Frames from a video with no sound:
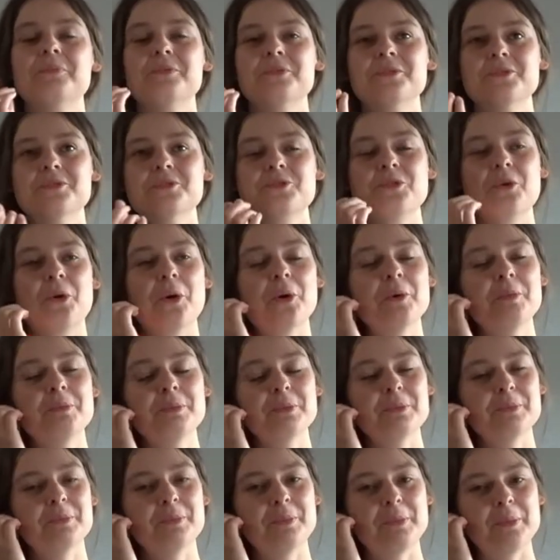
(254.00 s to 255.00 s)
trope,
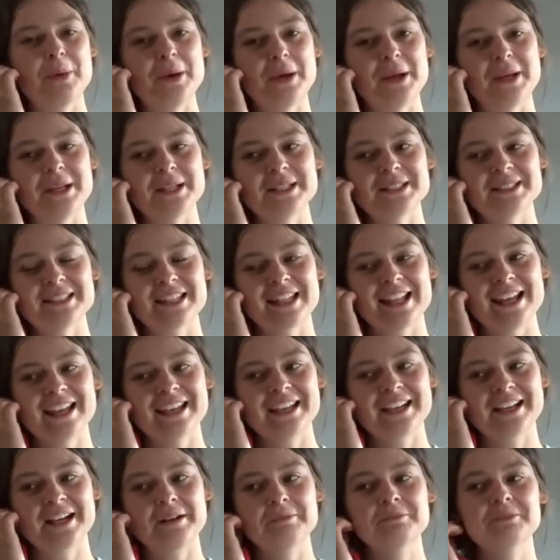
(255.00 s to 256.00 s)
but
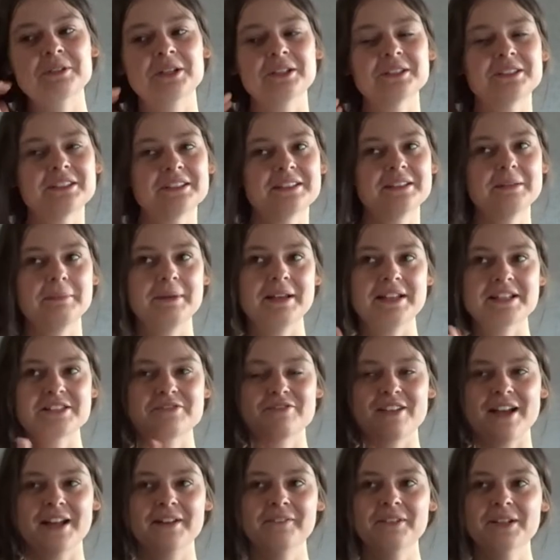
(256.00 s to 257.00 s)
I'm not the biggest
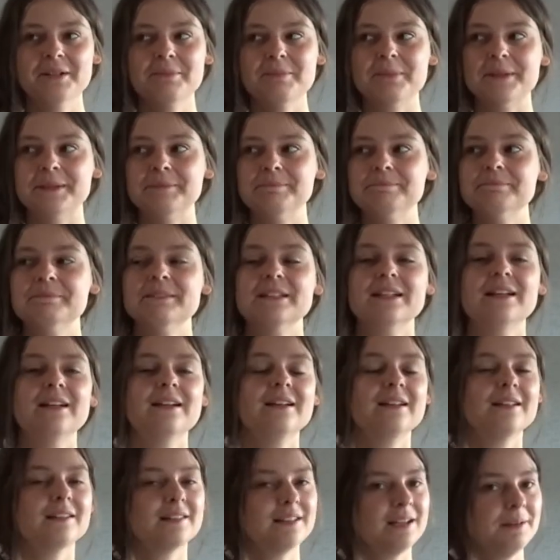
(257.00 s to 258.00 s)
fan of it, but
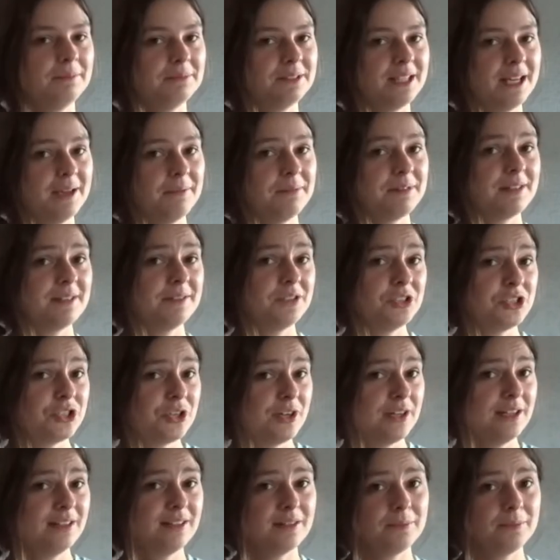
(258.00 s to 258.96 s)
sometimes I enjoy it.